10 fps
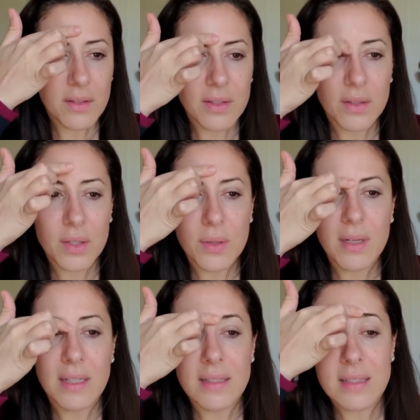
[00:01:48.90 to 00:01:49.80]
so you
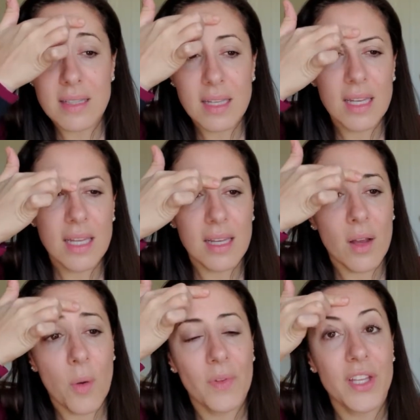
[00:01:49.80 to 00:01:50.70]
can see.
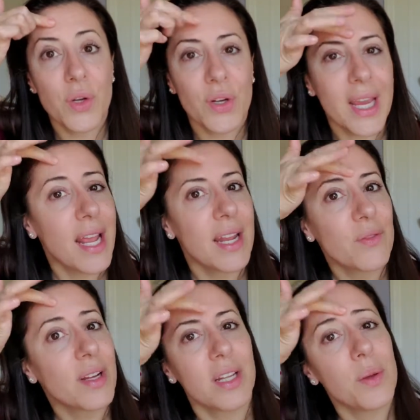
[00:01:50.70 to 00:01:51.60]
Hopefully you're getting
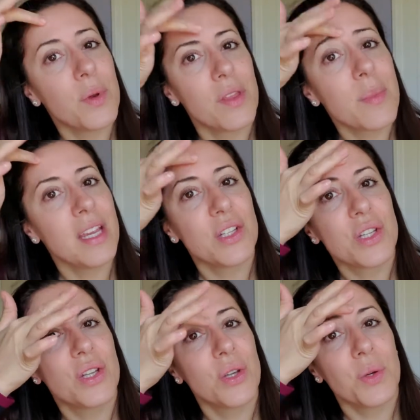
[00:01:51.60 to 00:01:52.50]
ready with me
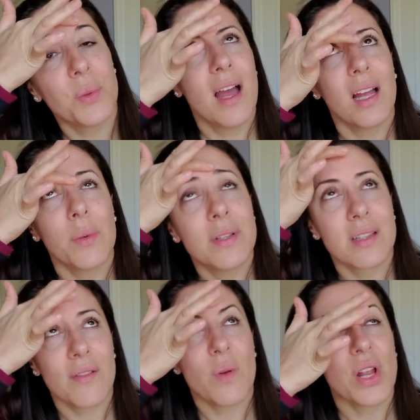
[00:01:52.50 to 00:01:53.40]
too. I always
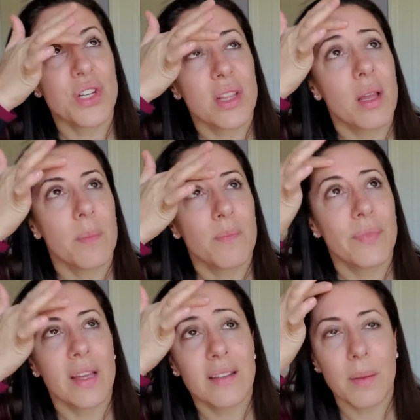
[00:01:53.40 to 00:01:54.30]
love watching them
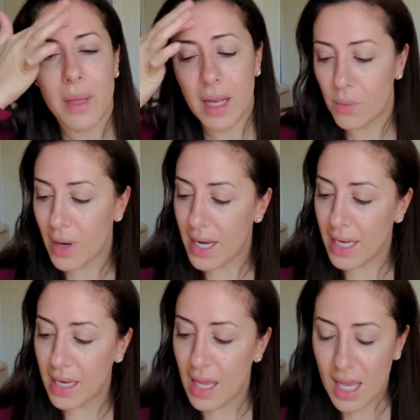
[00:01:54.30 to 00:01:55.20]
as I'm getting
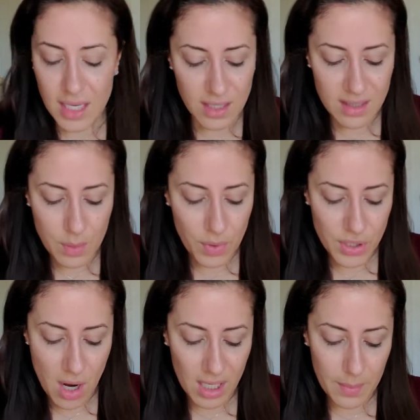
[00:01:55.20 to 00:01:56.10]
ready. Just someone
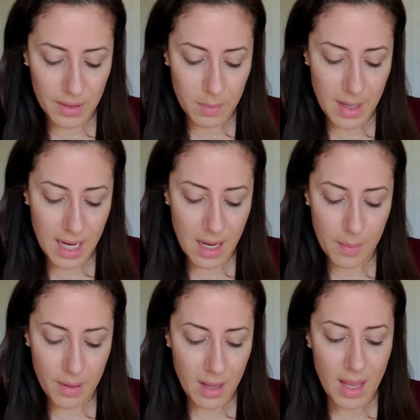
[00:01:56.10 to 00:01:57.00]
talking about the
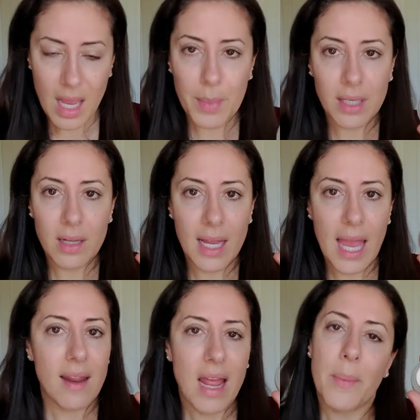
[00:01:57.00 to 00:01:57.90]
makeup. I mean,
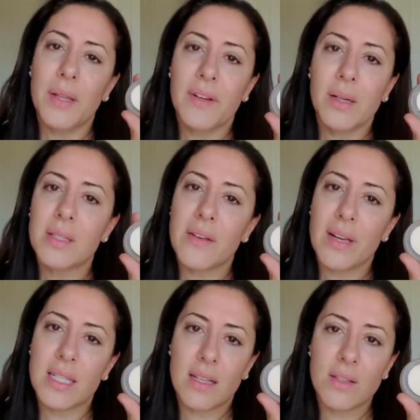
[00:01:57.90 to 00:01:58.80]
again, how many videos have
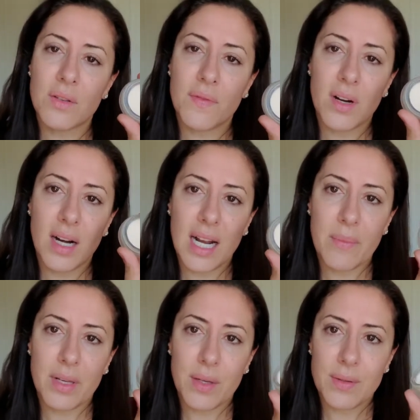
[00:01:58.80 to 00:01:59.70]
I done so far? And
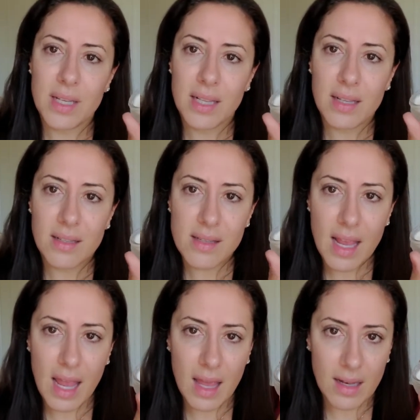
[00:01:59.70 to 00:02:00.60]
I've been using this
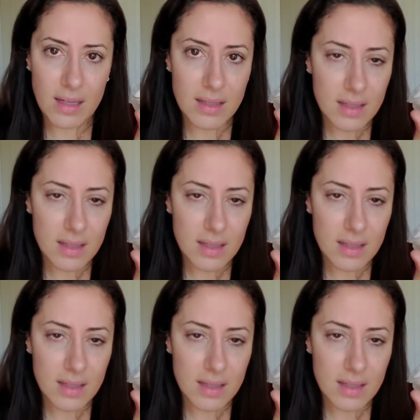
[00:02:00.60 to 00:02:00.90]
and